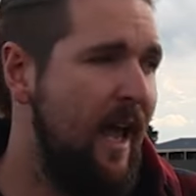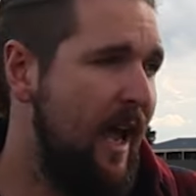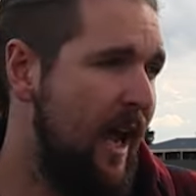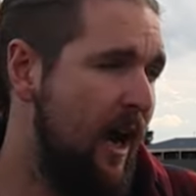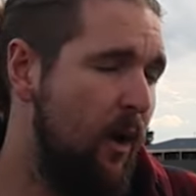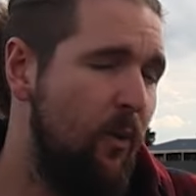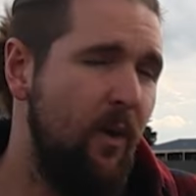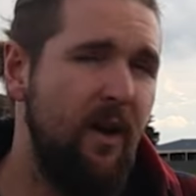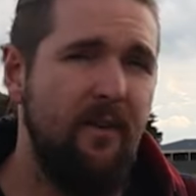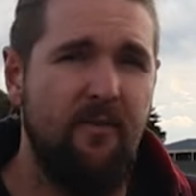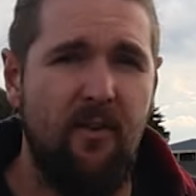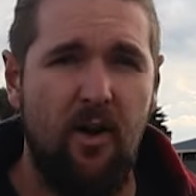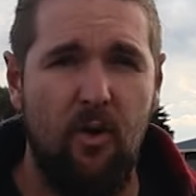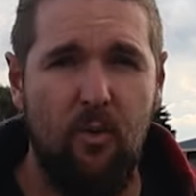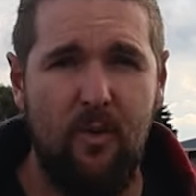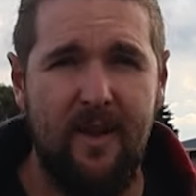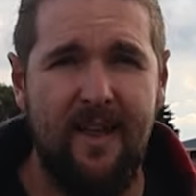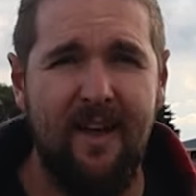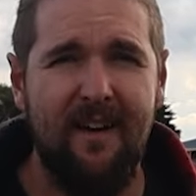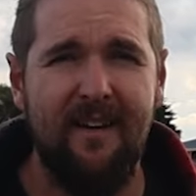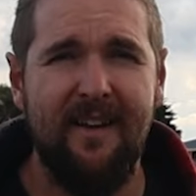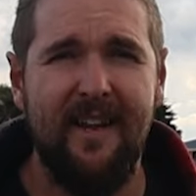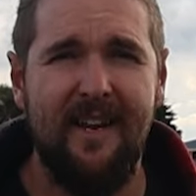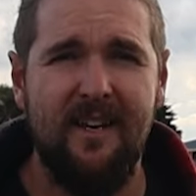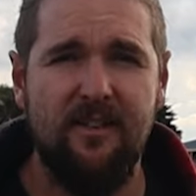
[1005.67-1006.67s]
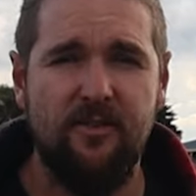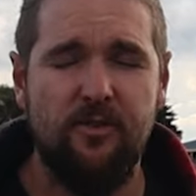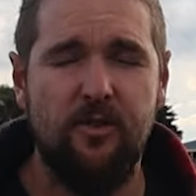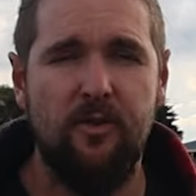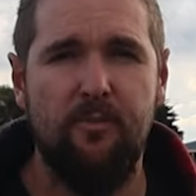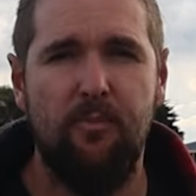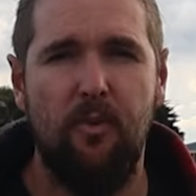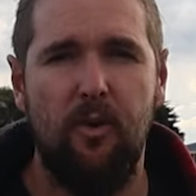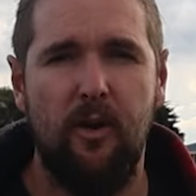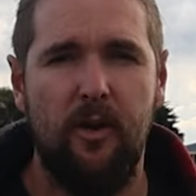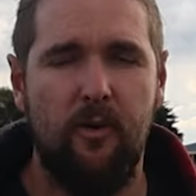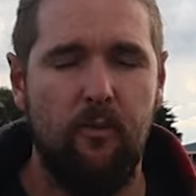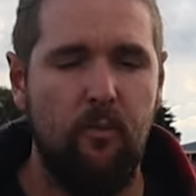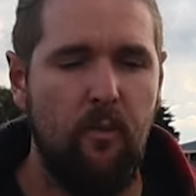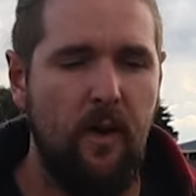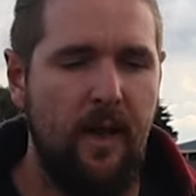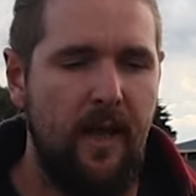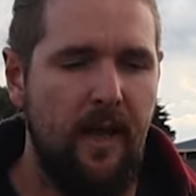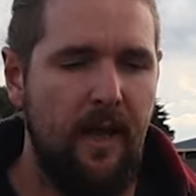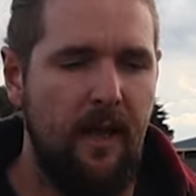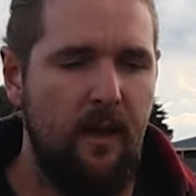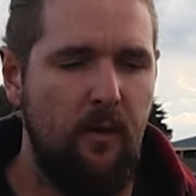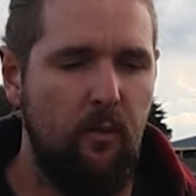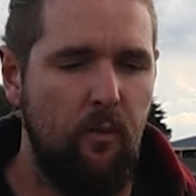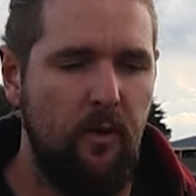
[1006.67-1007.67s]
However, we are getting to the point
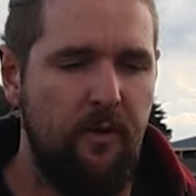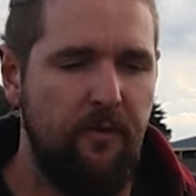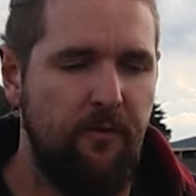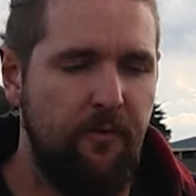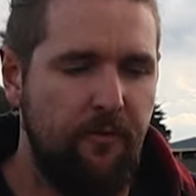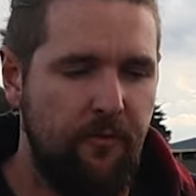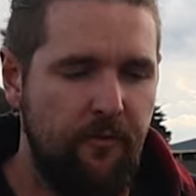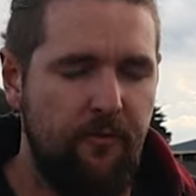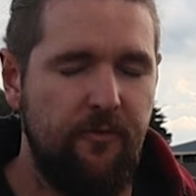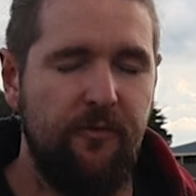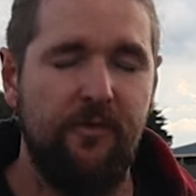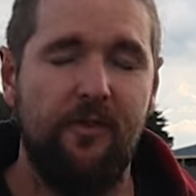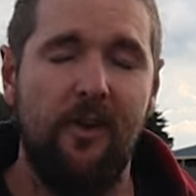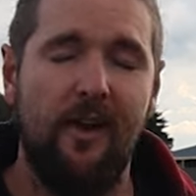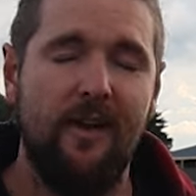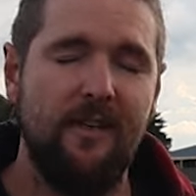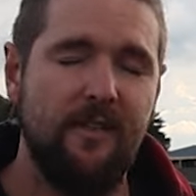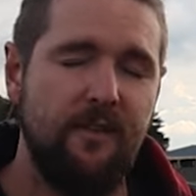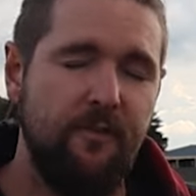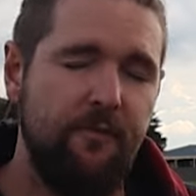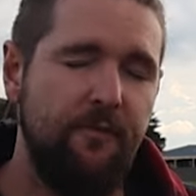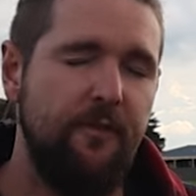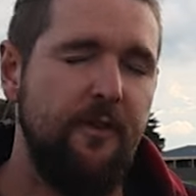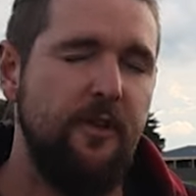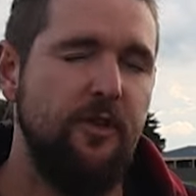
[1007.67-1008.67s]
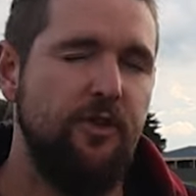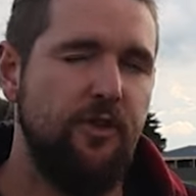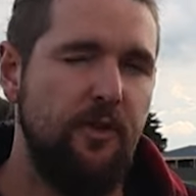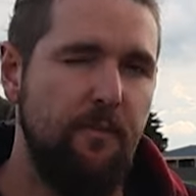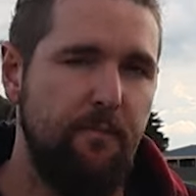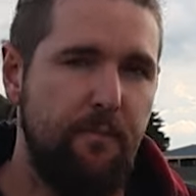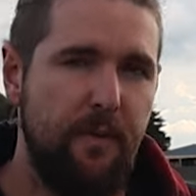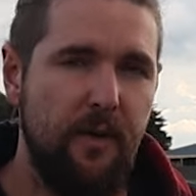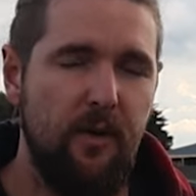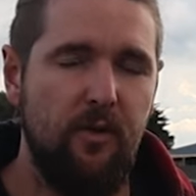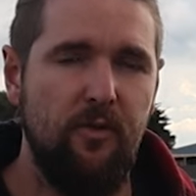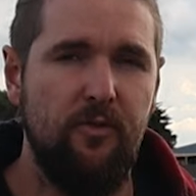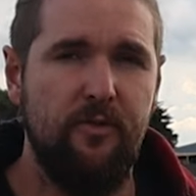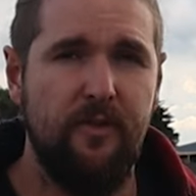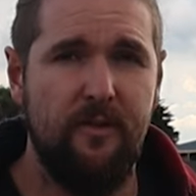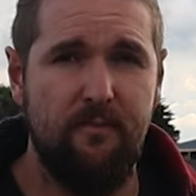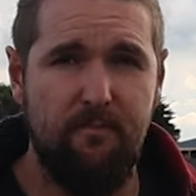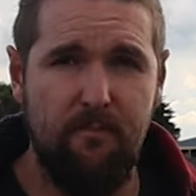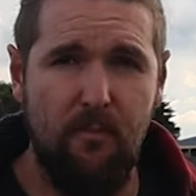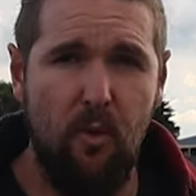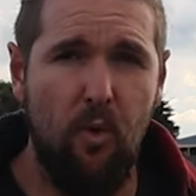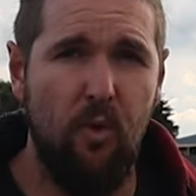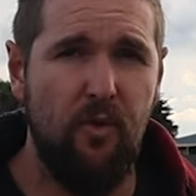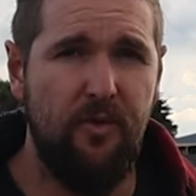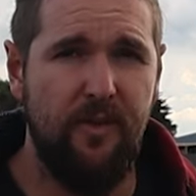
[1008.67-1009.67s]
where we're starting to finish the build
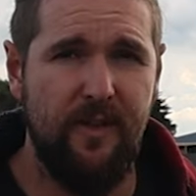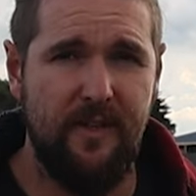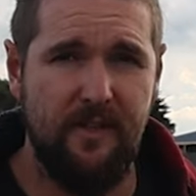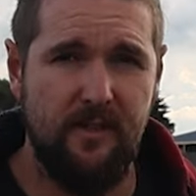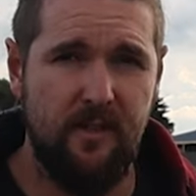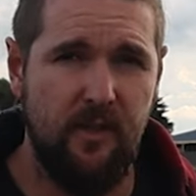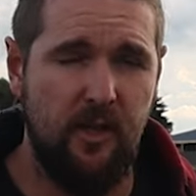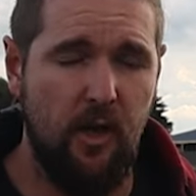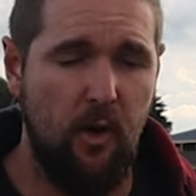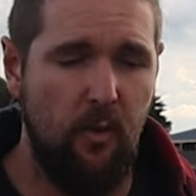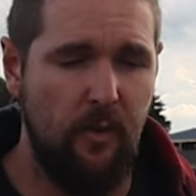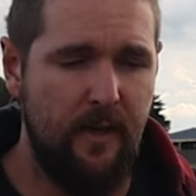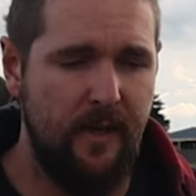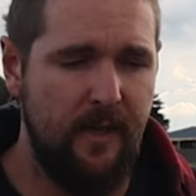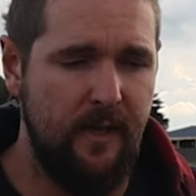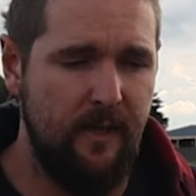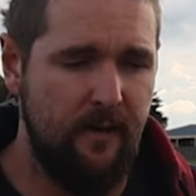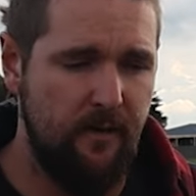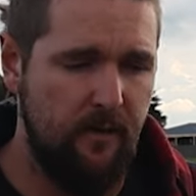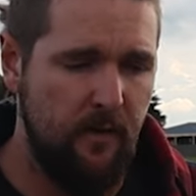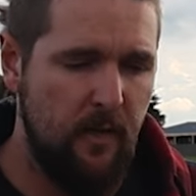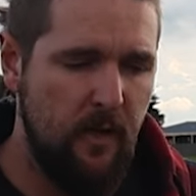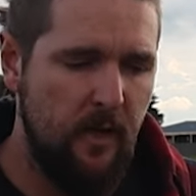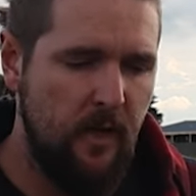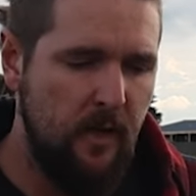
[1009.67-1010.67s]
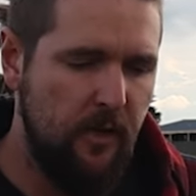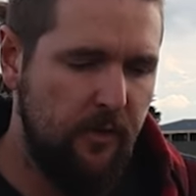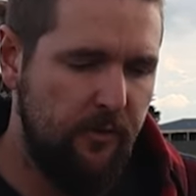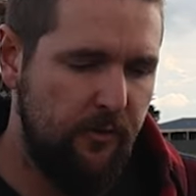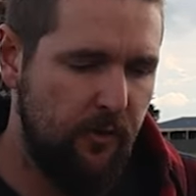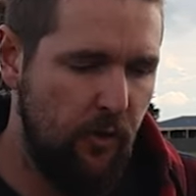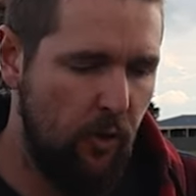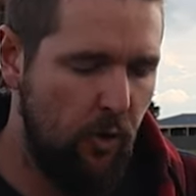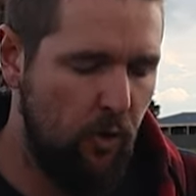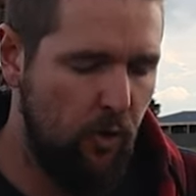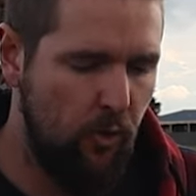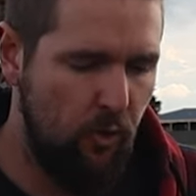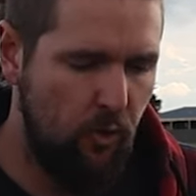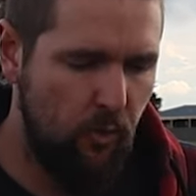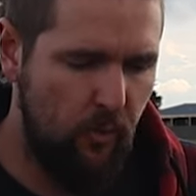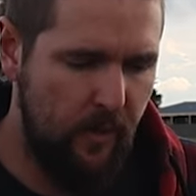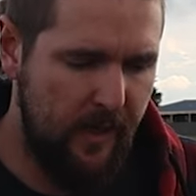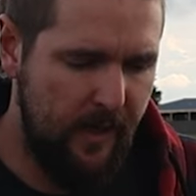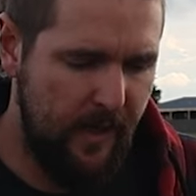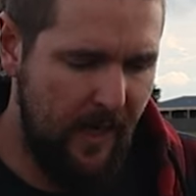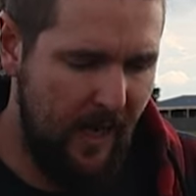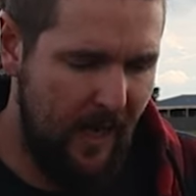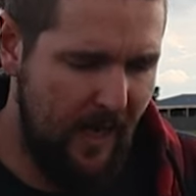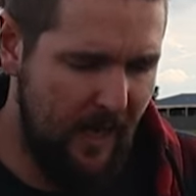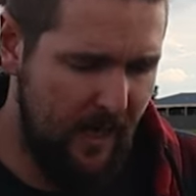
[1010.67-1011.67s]
and more things are going in. So
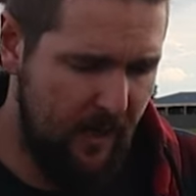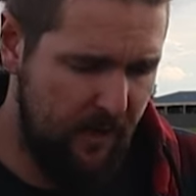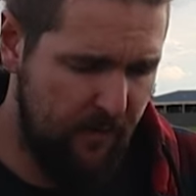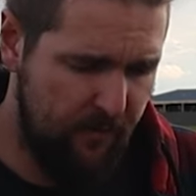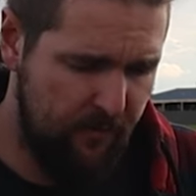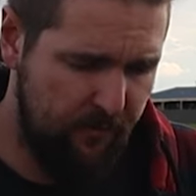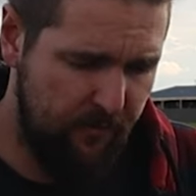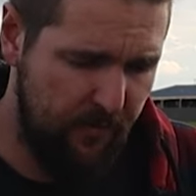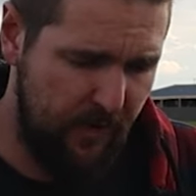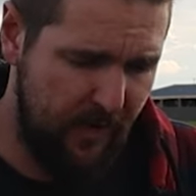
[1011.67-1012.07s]
we have